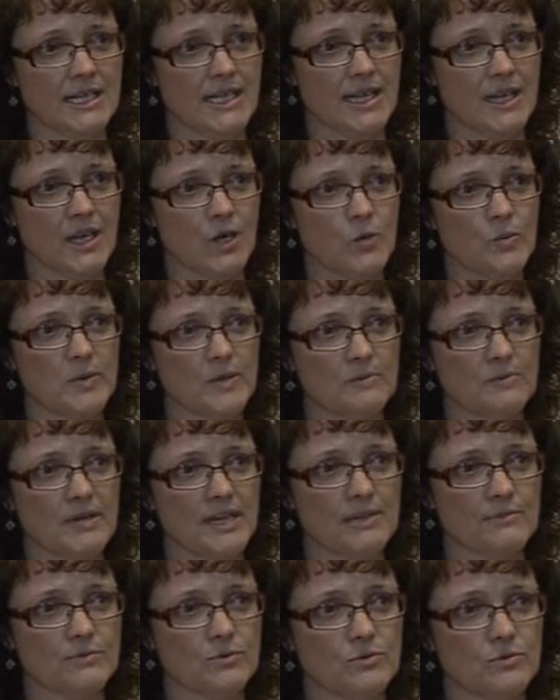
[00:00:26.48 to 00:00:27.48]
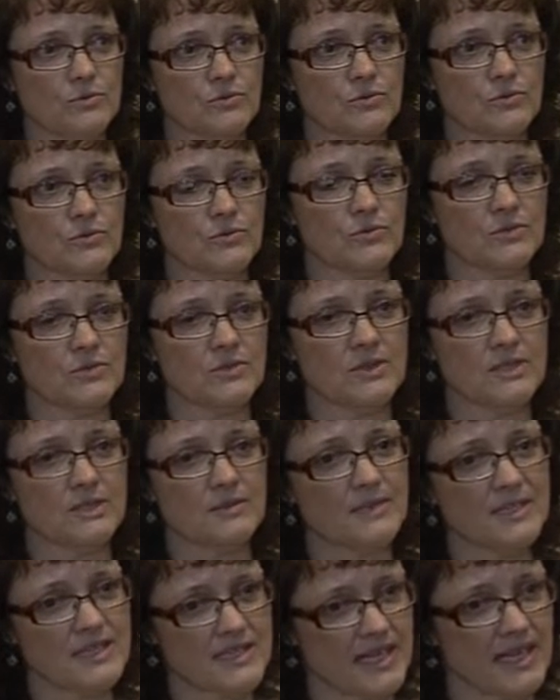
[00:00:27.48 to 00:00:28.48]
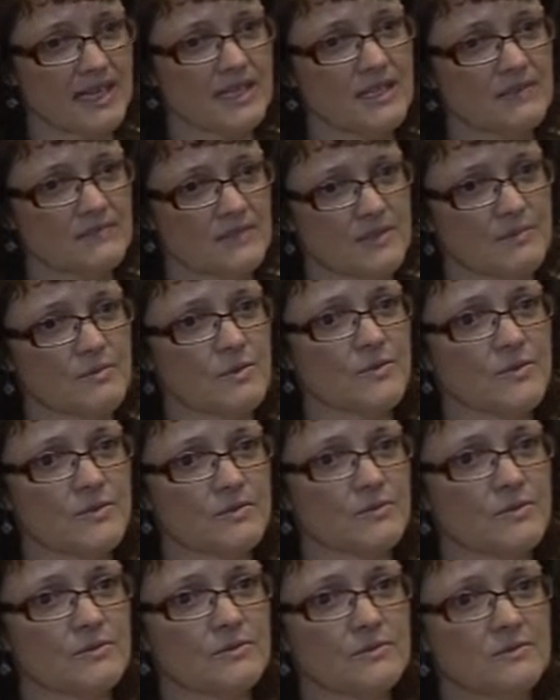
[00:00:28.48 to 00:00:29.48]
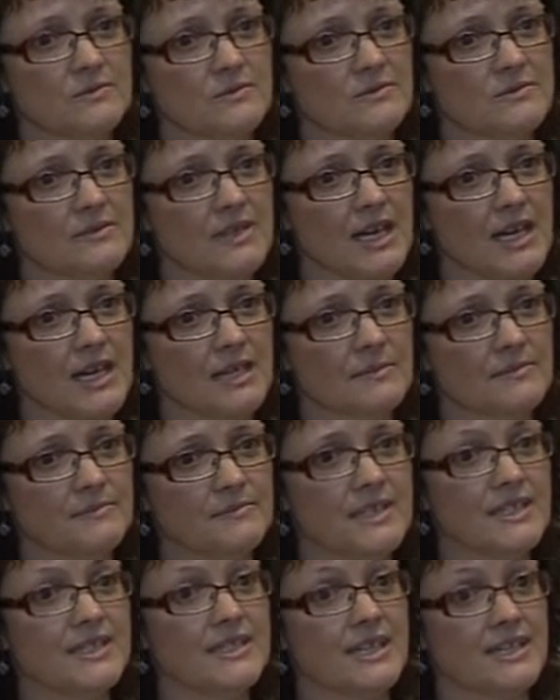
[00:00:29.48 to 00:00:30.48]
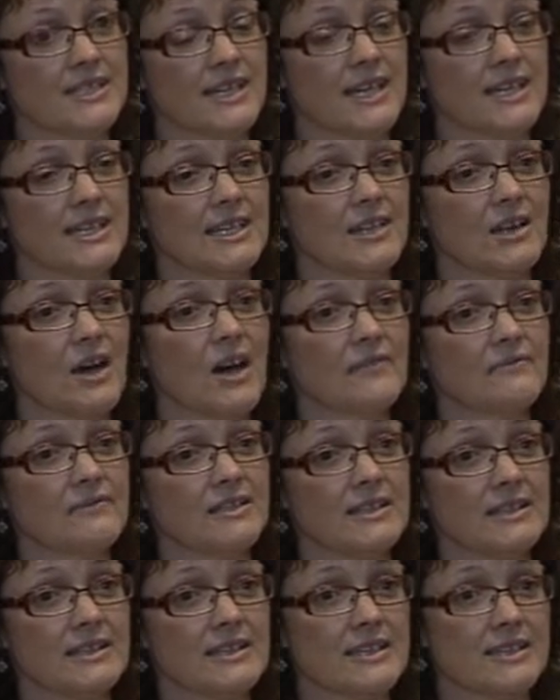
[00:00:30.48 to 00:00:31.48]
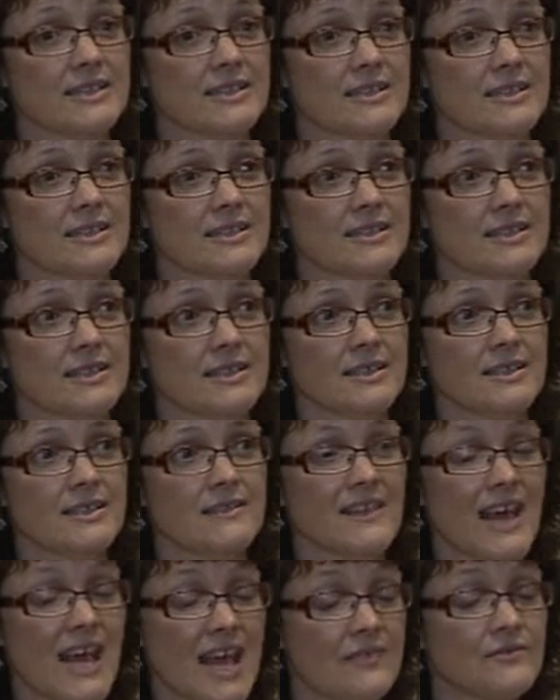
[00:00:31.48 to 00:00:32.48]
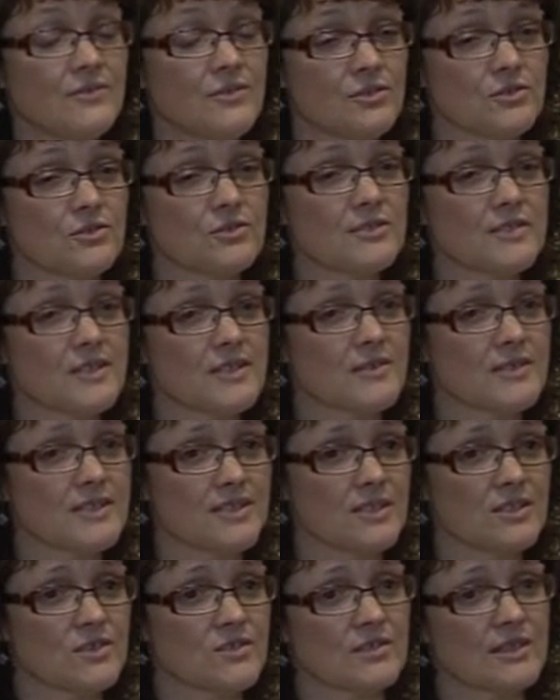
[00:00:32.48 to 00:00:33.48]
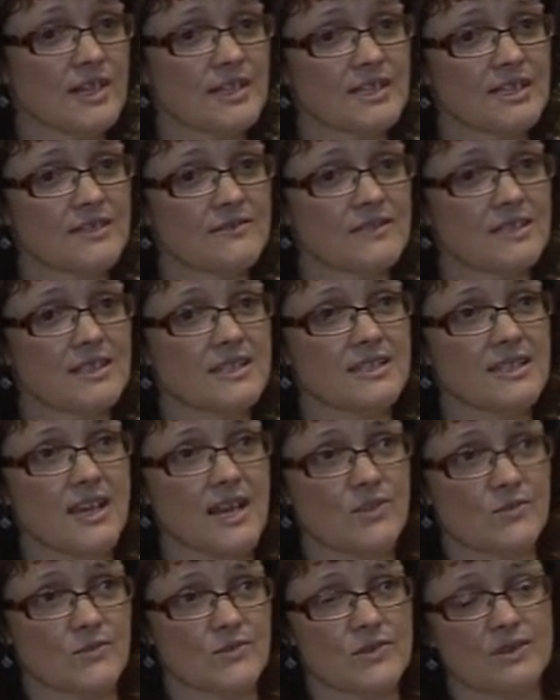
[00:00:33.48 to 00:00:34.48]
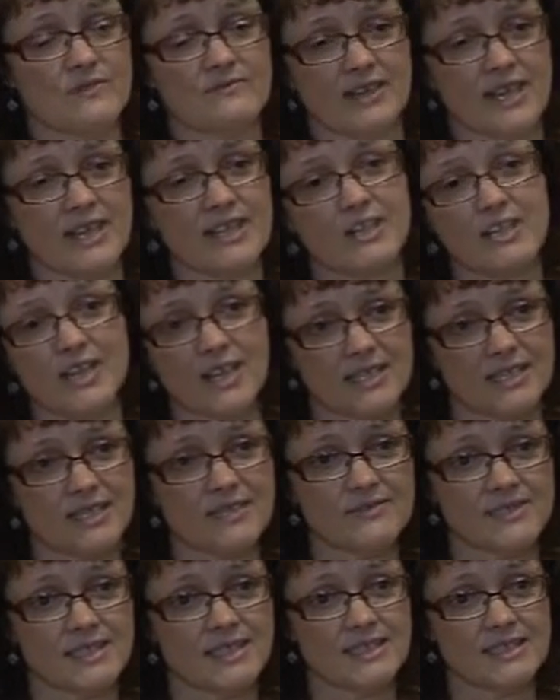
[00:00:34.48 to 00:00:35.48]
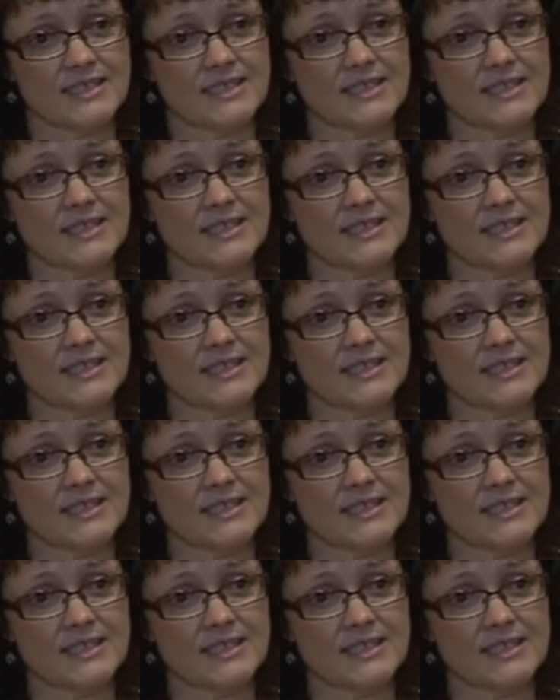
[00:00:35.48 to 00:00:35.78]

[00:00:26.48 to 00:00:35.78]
helping people to be as active as possible in their daily life in things that they have to do, so essential activities and also valued activities.